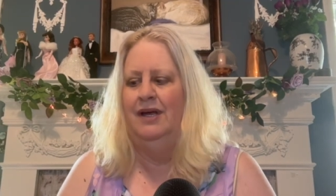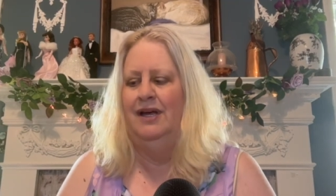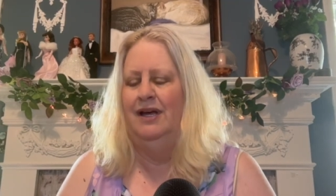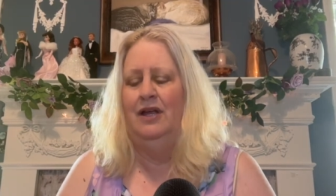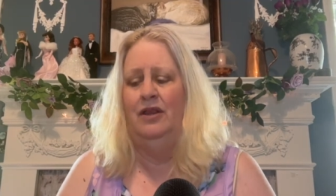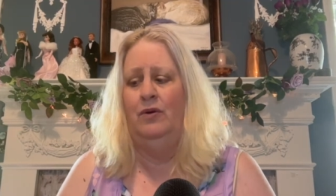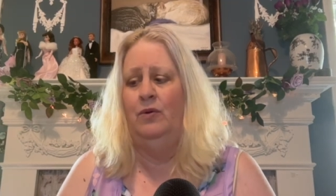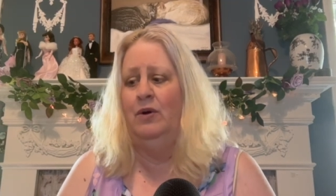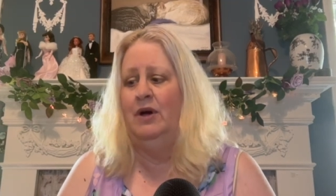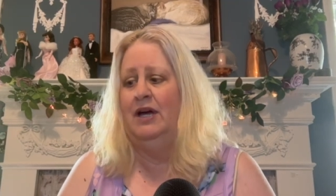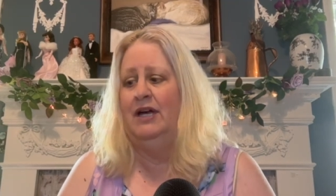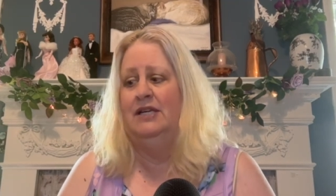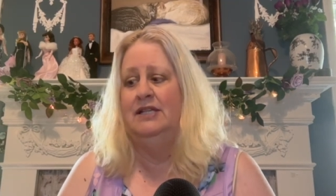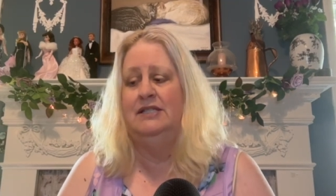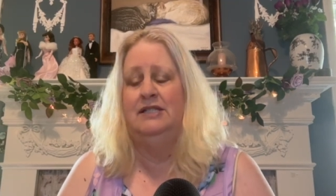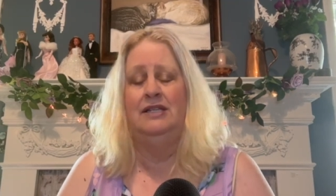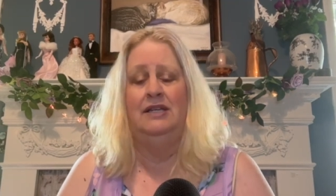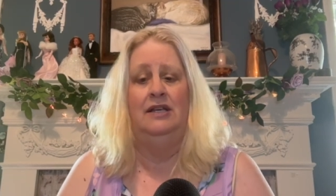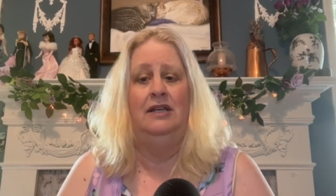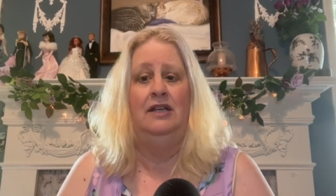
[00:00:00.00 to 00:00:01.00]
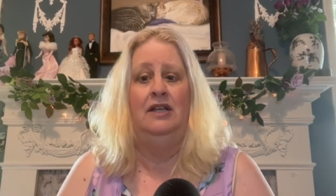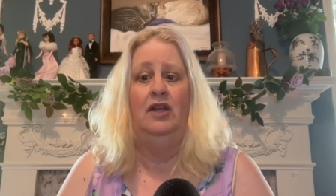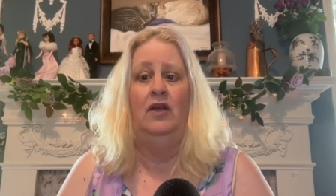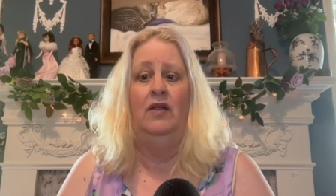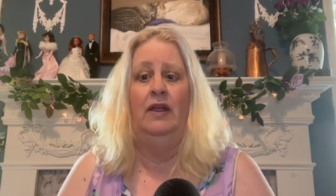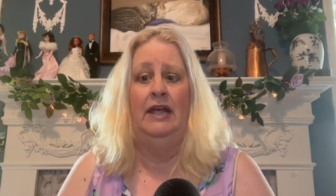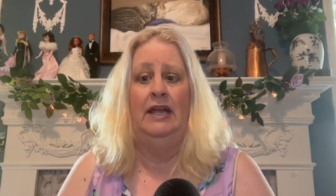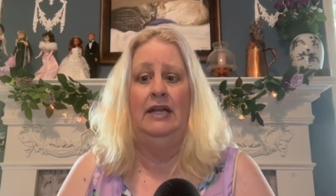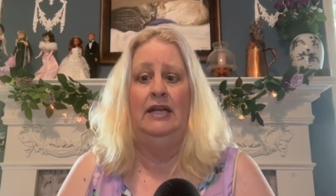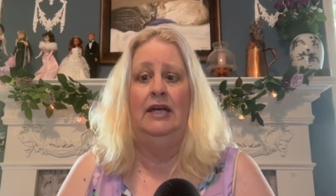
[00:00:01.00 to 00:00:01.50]
Otherwise, you'll
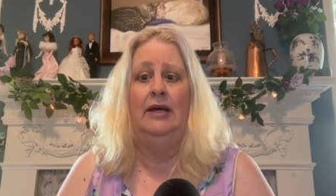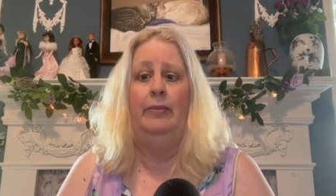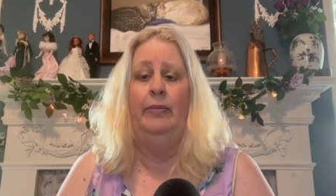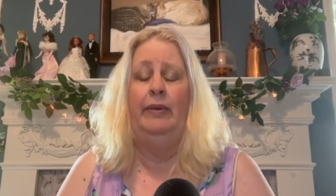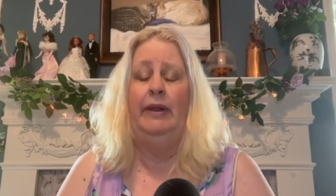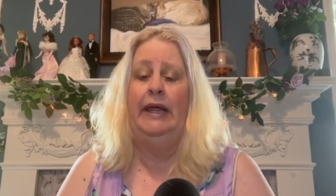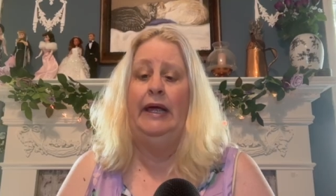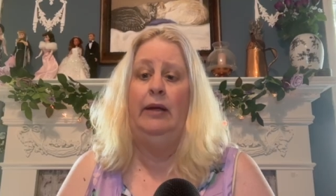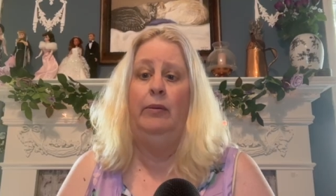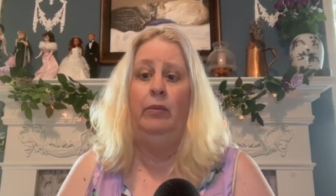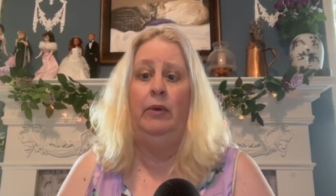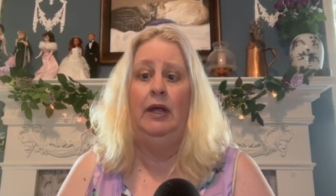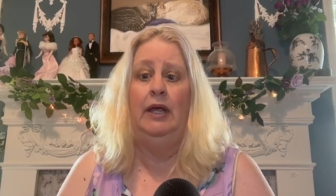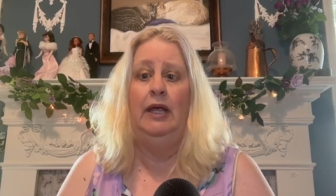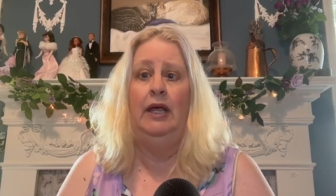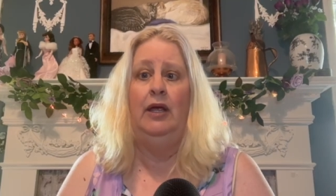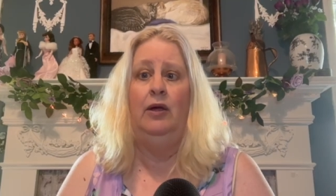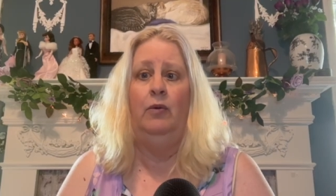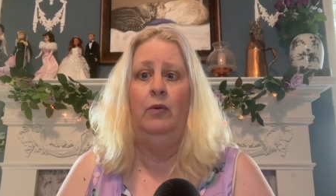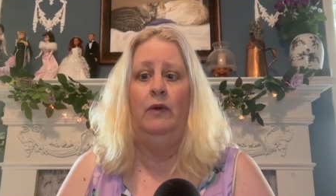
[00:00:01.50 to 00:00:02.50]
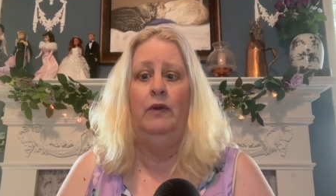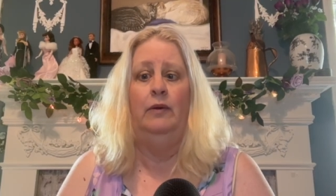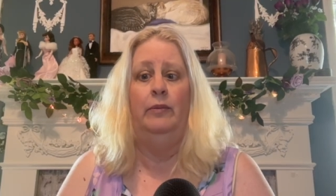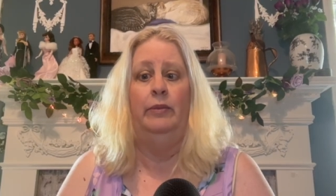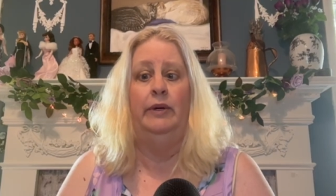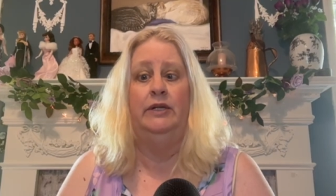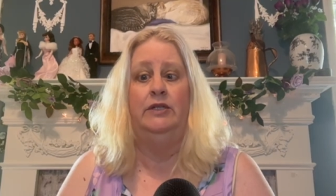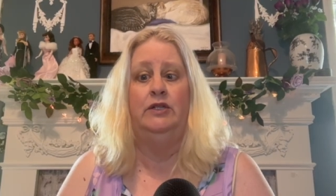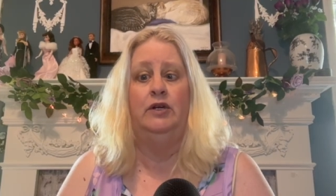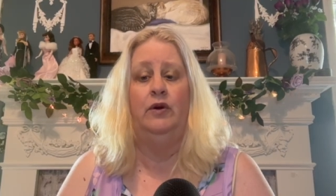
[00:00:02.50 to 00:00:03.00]
end up like me with a
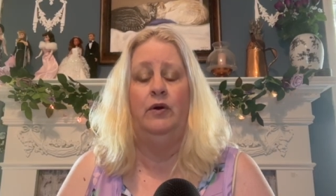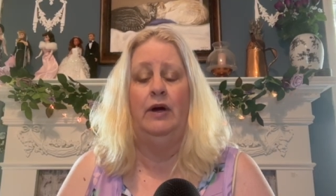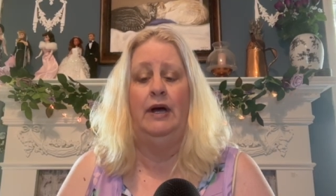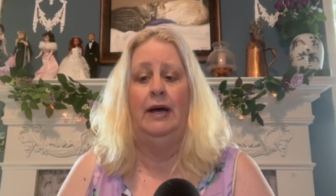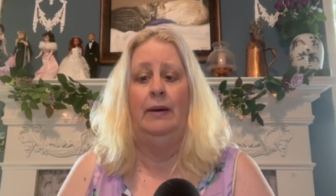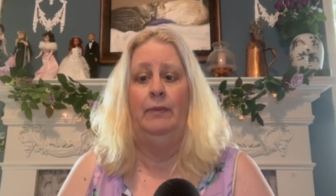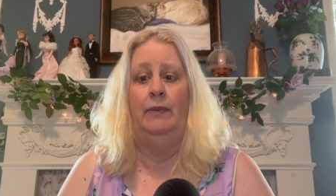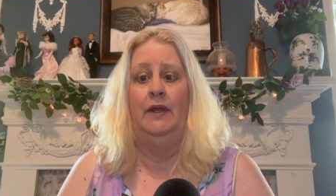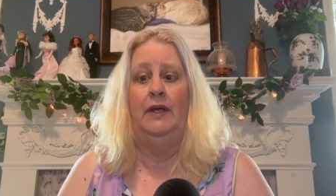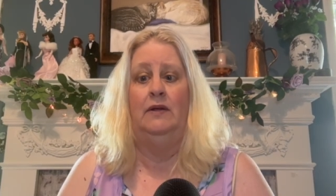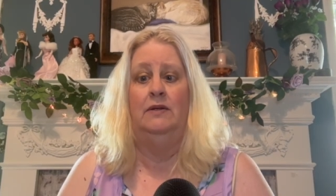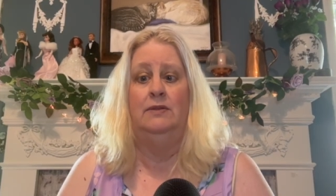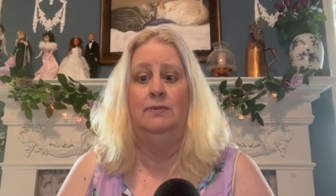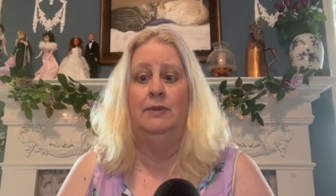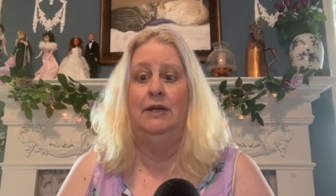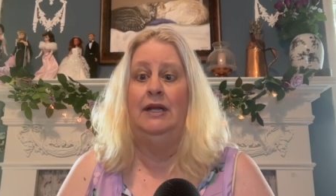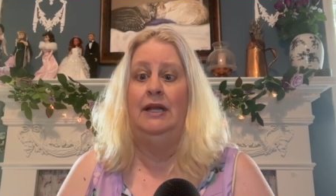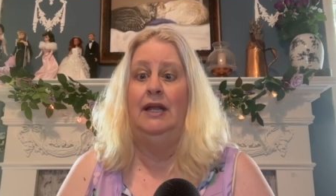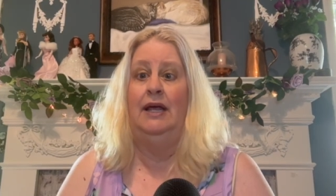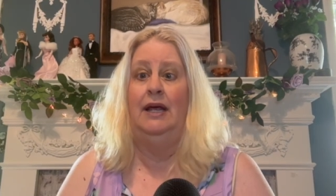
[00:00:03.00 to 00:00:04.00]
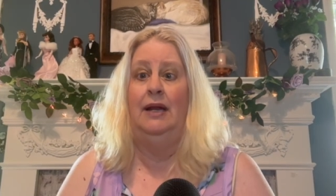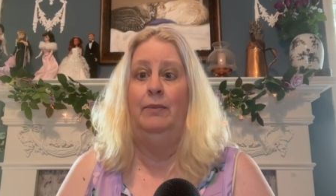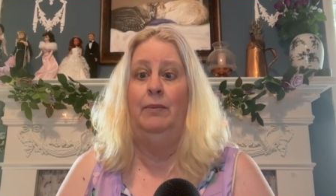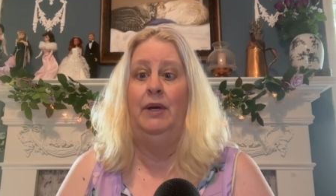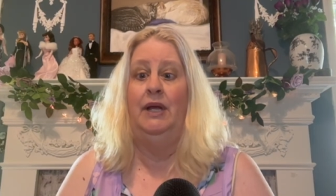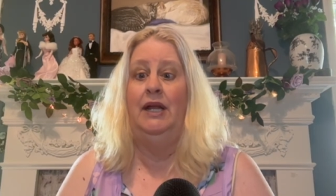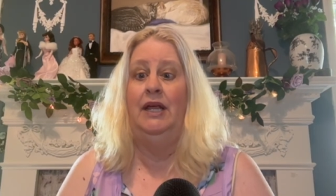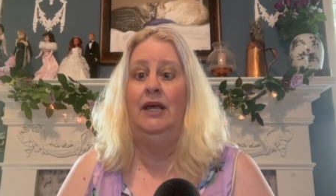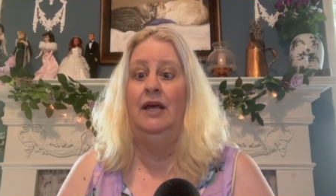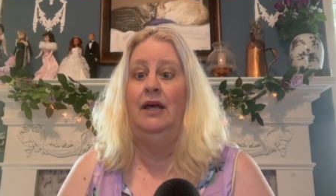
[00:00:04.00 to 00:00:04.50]
bunch of crap that you spend a lot of
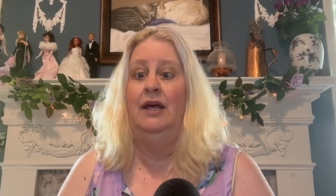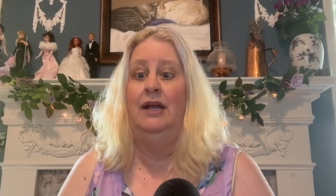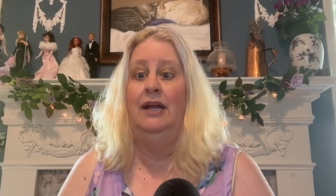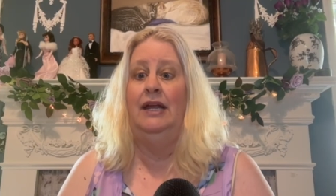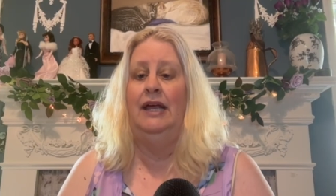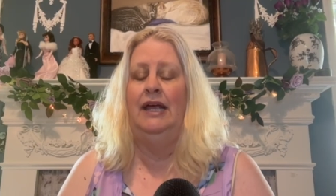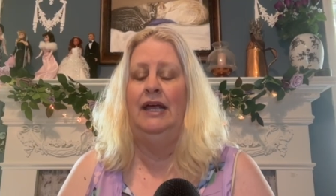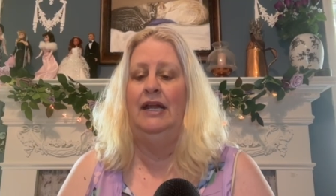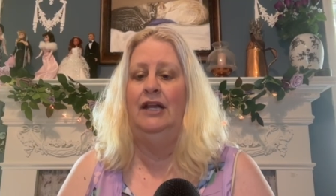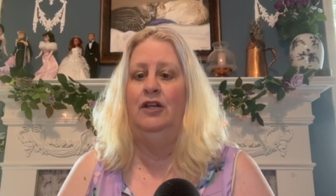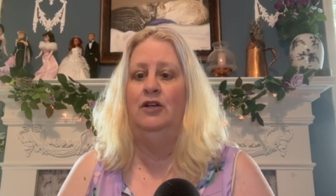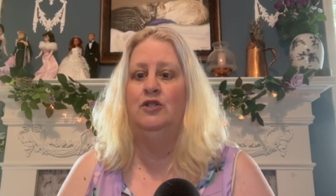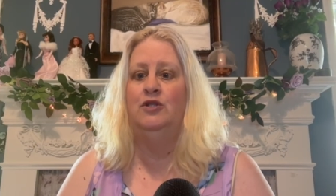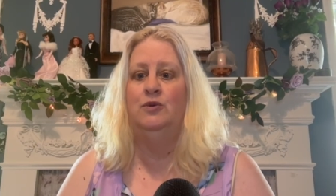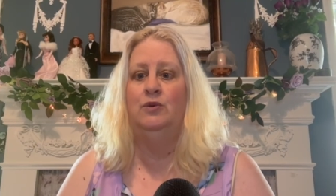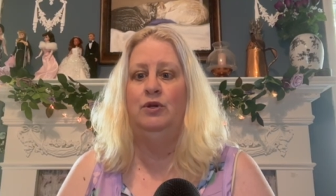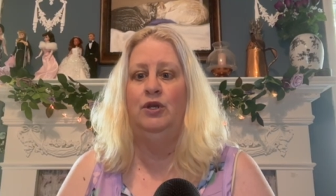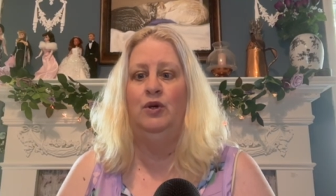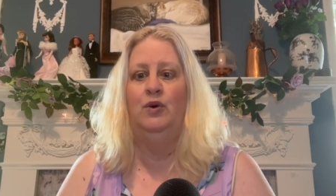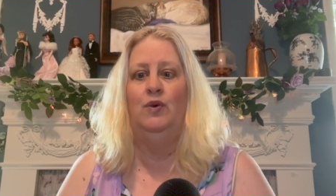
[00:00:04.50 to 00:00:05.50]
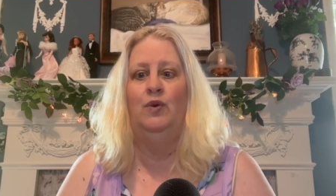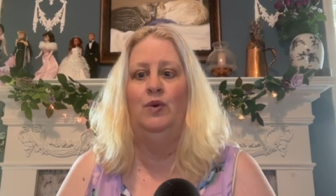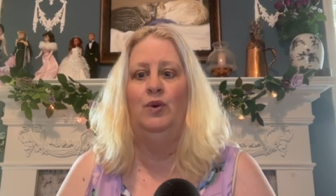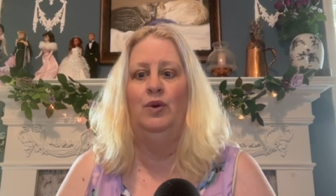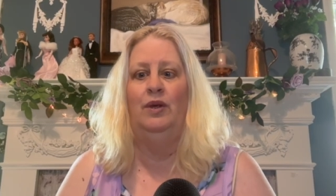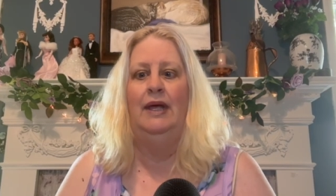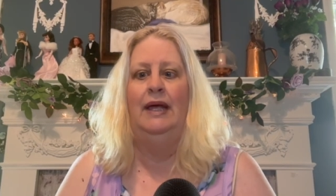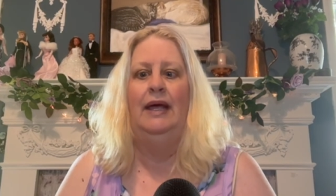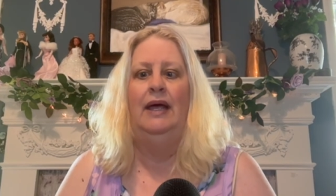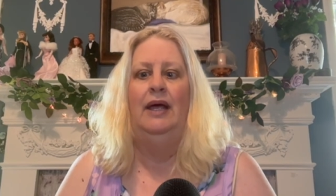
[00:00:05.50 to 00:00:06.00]
money on, and it looks really
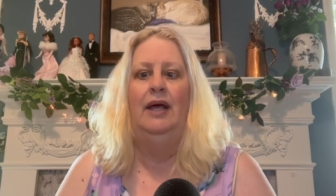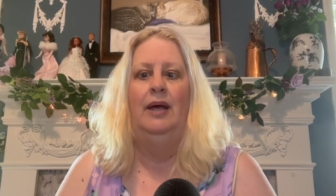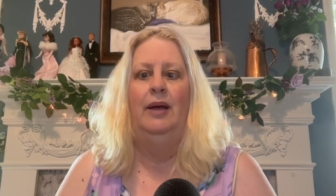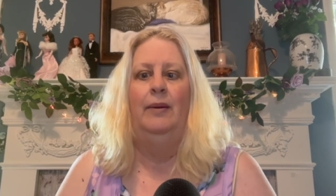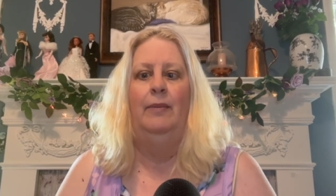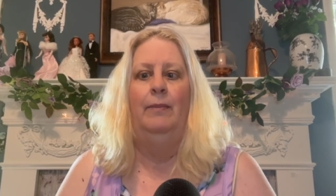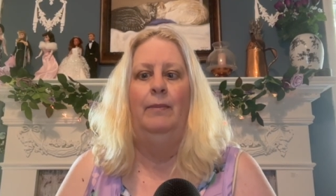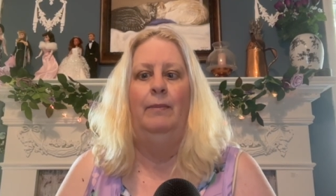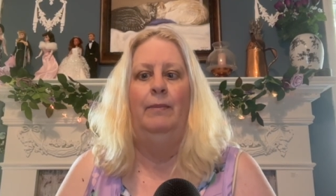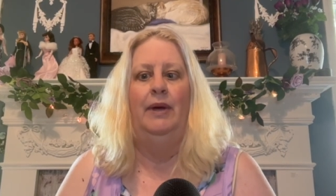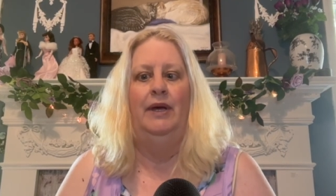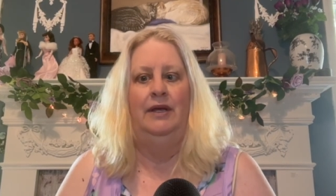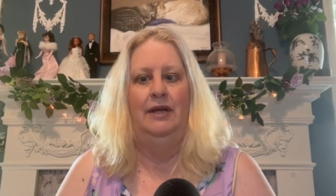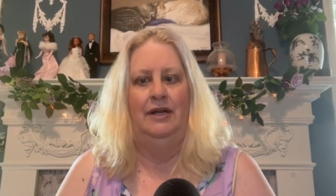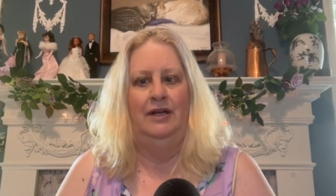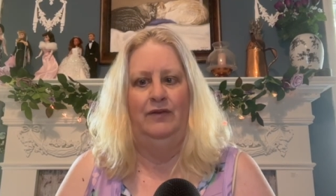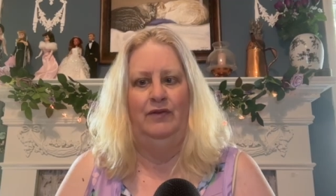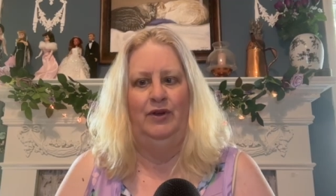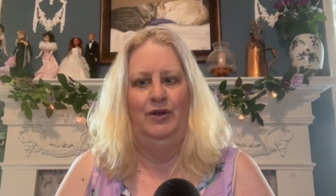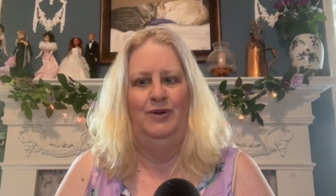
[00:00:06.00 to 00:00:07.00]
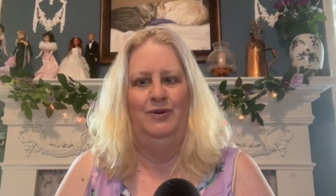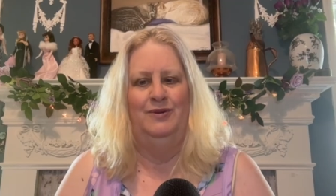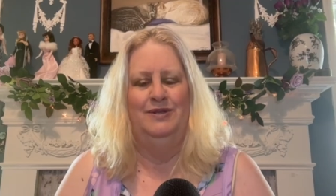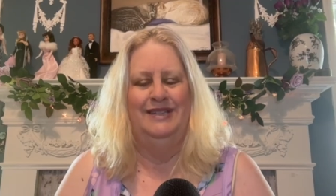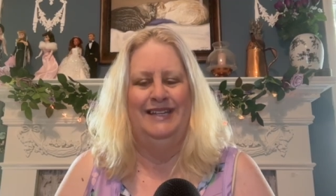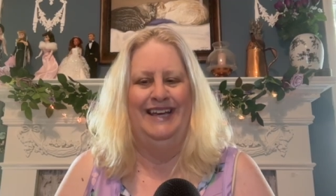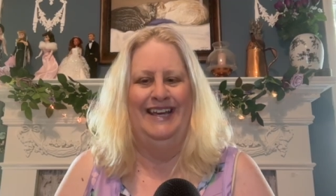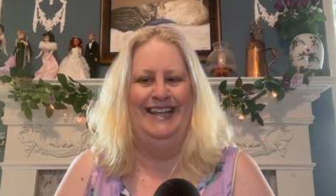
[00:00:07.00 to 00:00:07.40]
cool, but you never use.